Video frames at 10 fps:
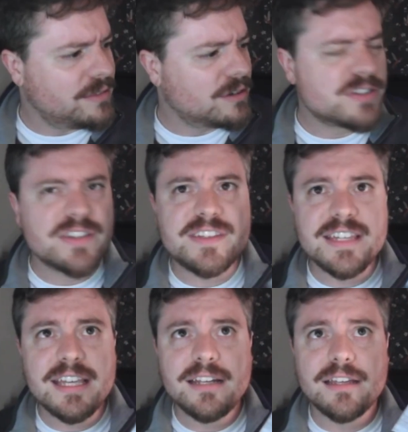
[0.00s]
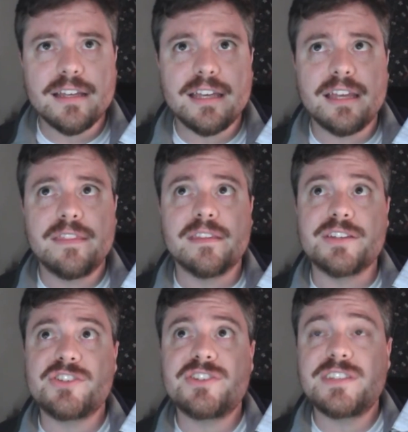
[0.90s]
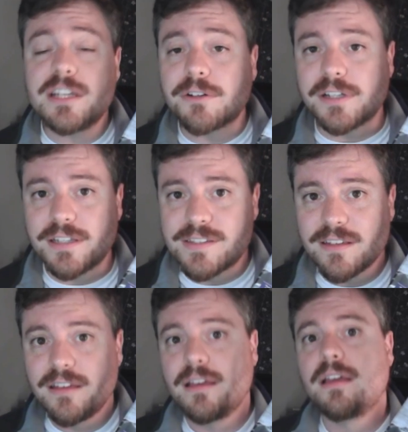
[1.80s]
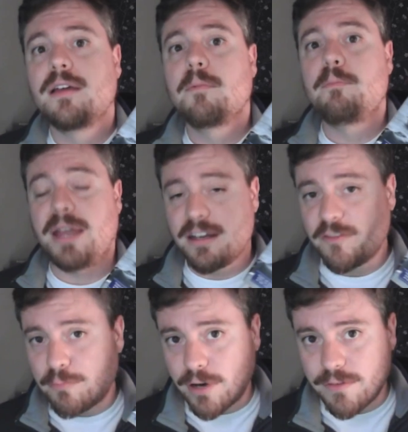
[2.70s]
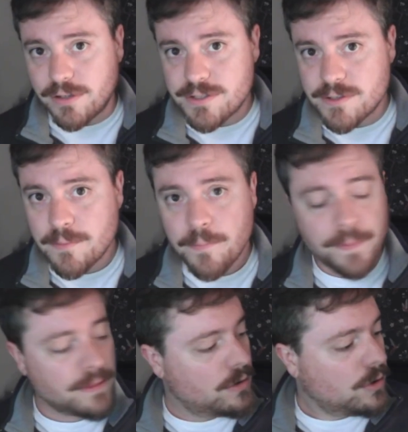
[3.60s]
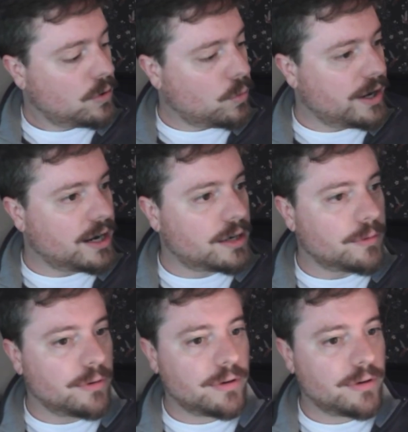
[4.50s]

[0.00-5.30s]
There's a scene in the series Band of Brothers where,